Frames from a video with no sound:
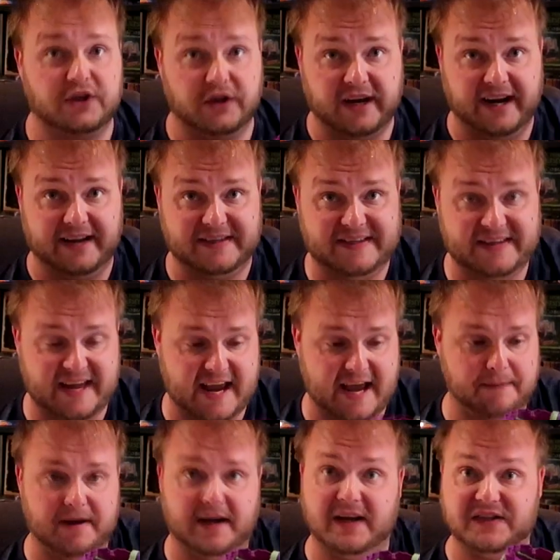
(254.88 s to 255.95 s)
you can't see
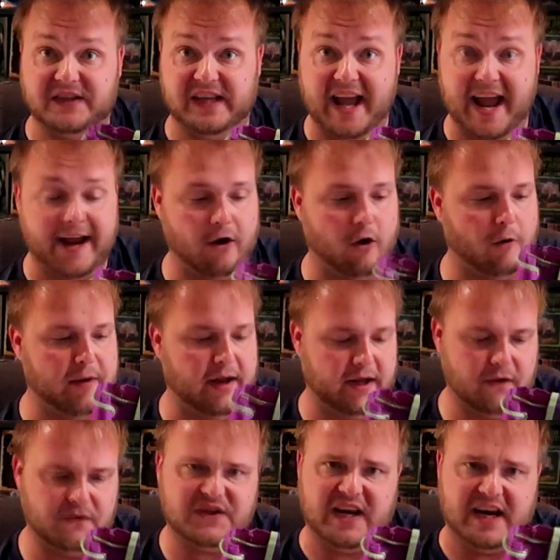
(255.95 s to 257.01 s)
it because of the angle, but
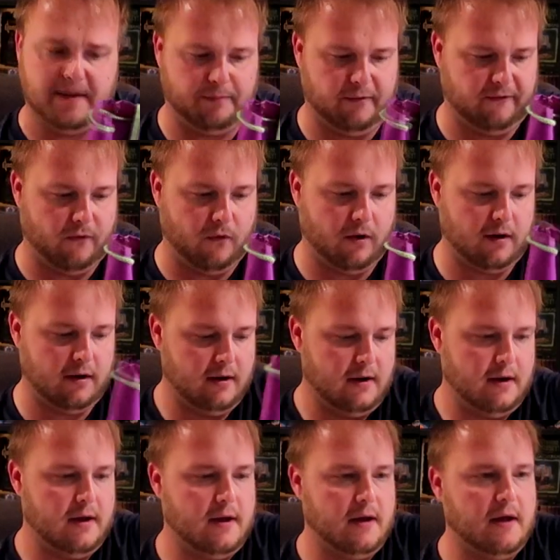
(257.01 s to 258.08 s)
you've seen it before.
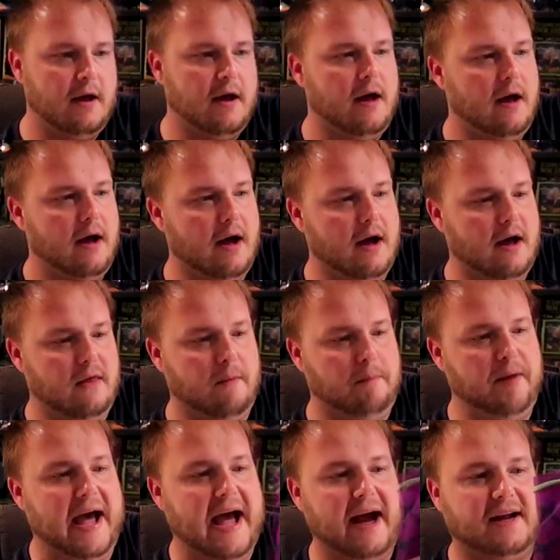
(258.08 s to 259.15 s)
Uh, the
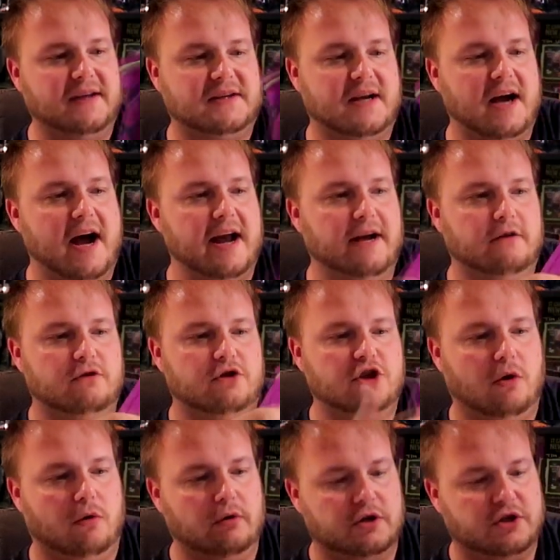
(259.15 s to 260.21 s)
back, it's got
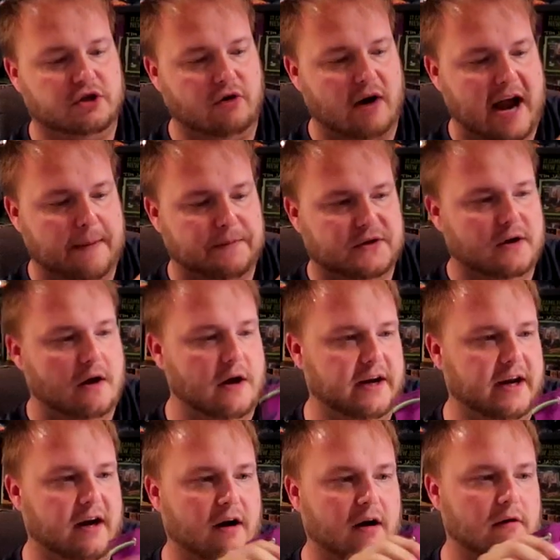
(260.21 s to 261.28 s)
shoulder straps on
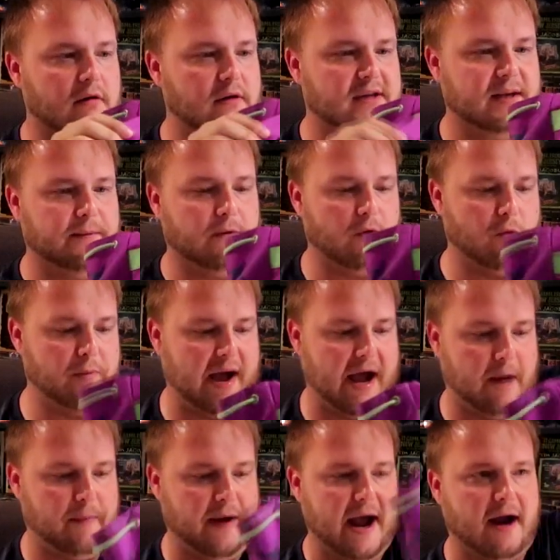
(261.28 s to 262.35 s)
here, typical
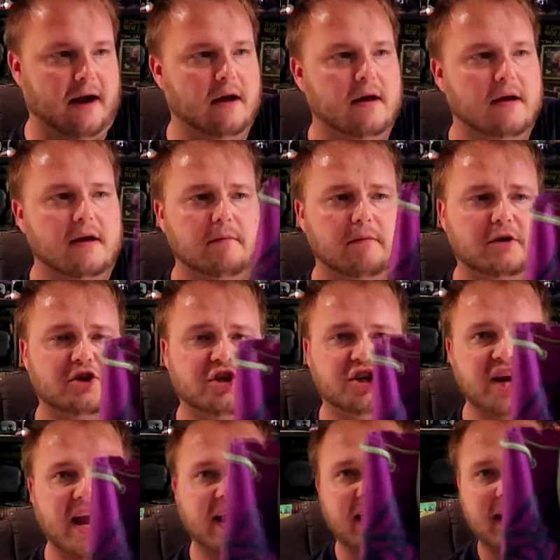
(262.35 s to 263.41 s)
backpack. But
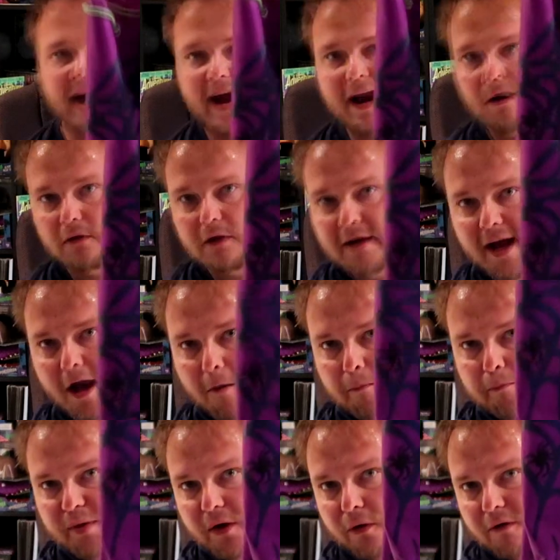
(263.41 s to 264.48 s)
check it out. Look how
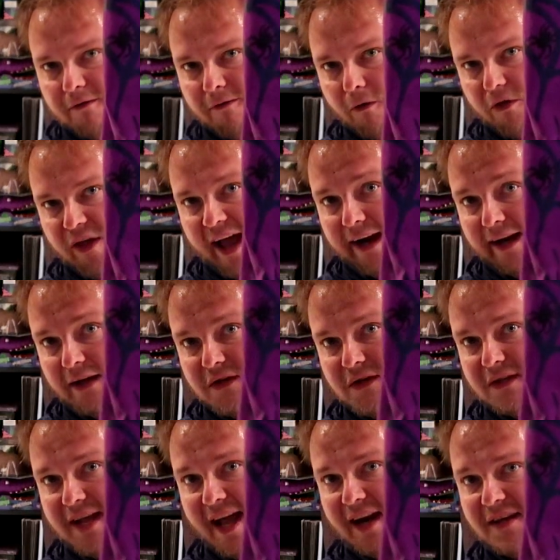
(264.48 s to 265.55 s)
beautiful that
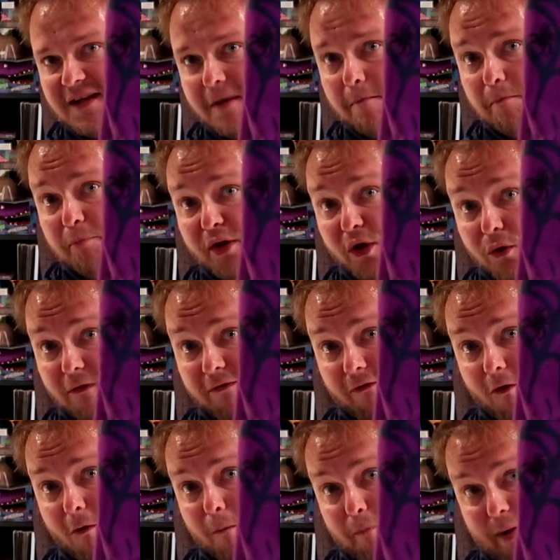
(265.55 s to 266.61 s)
is. That is a
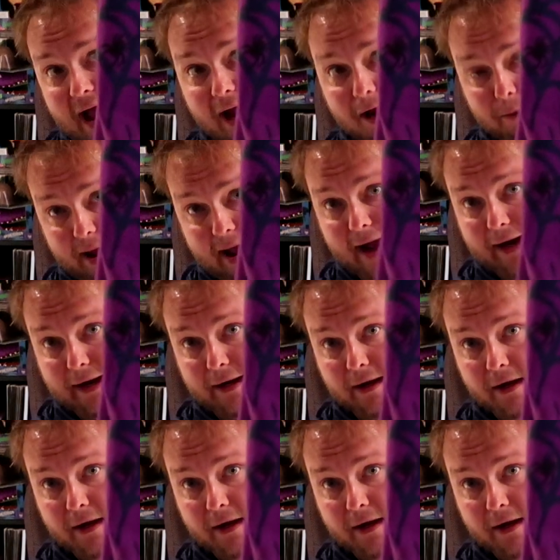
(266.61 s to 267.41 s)
beautiful backpack.